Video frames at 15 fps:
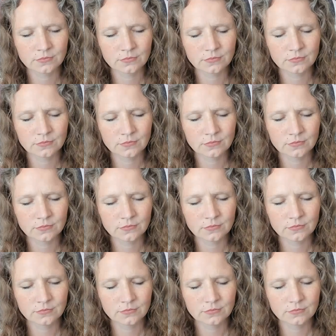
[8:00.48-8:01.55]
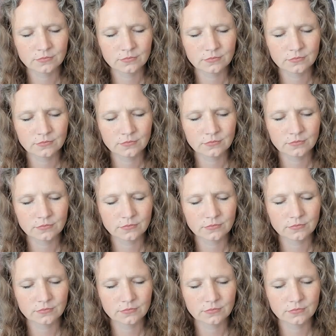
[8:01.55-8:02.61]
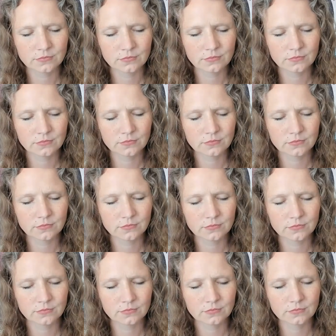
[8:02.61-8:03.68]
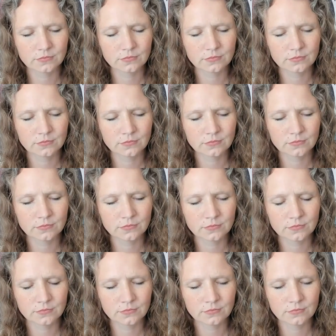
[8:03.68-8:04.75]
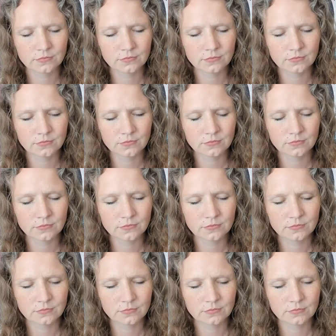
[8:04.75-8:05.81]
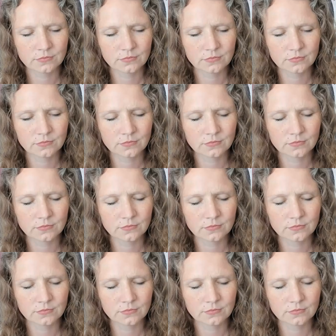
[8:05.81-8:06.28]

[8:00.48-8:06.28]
[no speech]